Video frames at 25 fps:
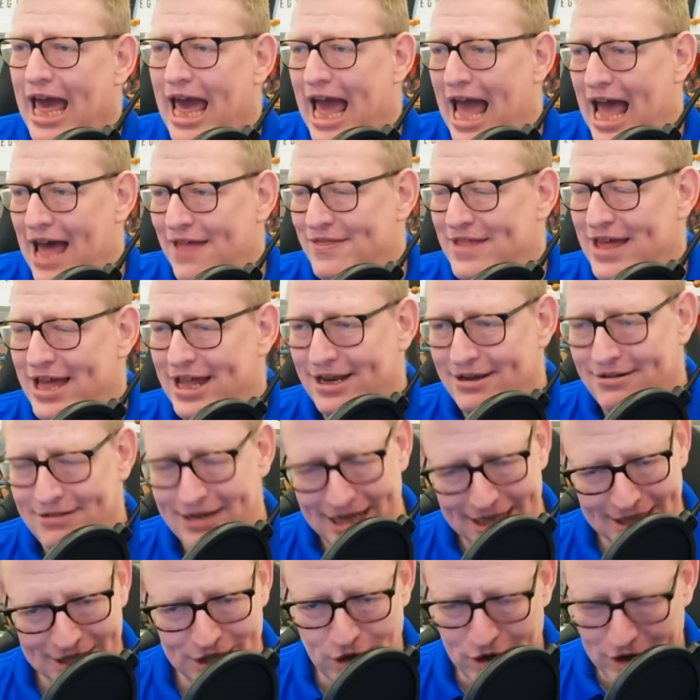and then
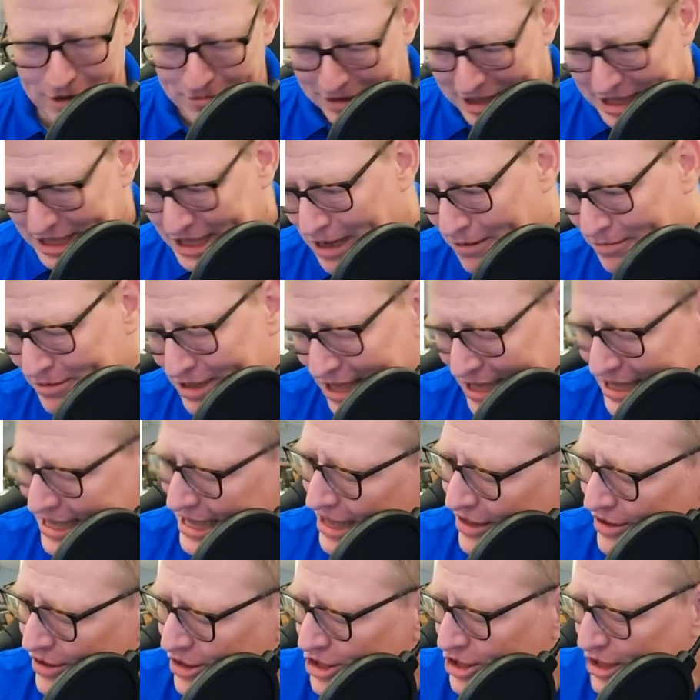is going to be subject
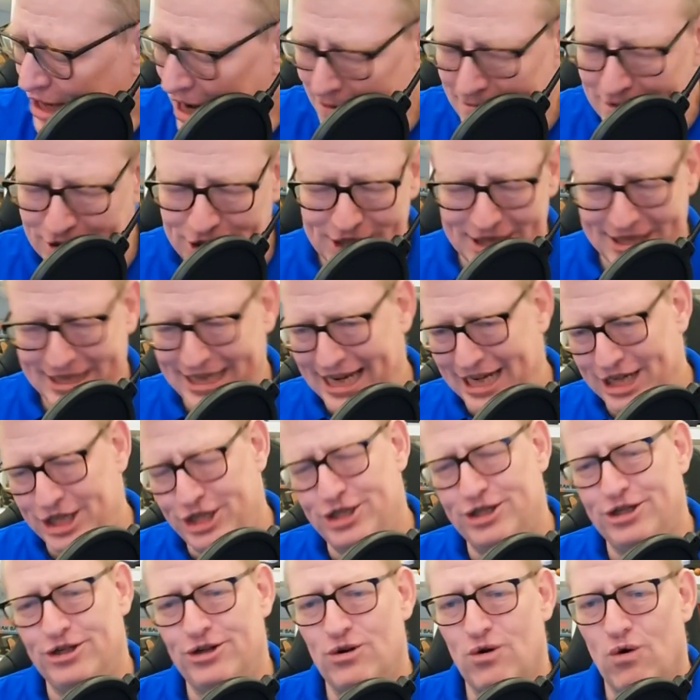either to amortization